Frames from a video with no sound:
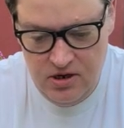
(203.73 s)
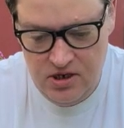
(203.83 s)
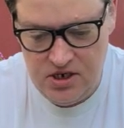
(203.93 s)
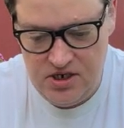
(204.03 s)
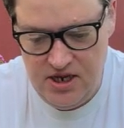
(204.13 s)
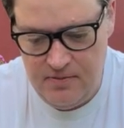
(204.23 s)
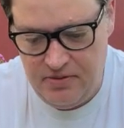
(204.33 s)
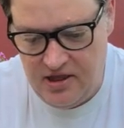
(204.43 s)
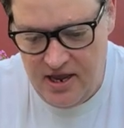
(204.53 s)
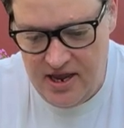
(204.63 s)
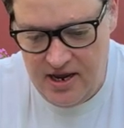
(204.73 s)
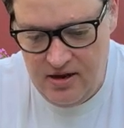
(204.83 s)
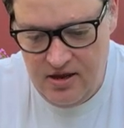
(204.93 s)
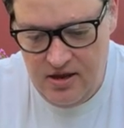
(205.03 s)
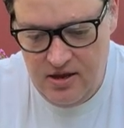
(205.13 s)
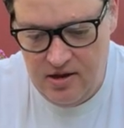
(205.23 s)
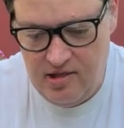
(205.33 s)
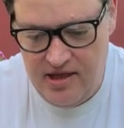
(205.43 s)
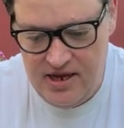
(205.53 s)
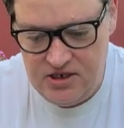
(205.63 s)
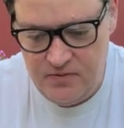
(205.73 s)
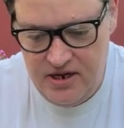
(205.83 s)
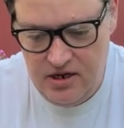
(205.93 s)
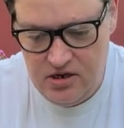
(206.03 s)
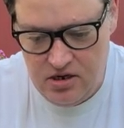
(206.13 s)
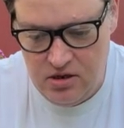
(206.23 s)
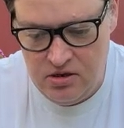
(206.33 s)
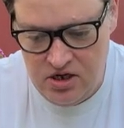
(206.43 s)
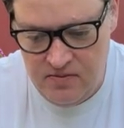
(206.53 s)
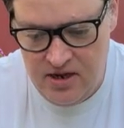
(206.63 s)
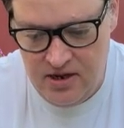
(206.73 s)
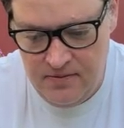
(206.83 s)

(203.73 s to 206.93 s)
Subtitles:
to see a play, a classmate turned to me,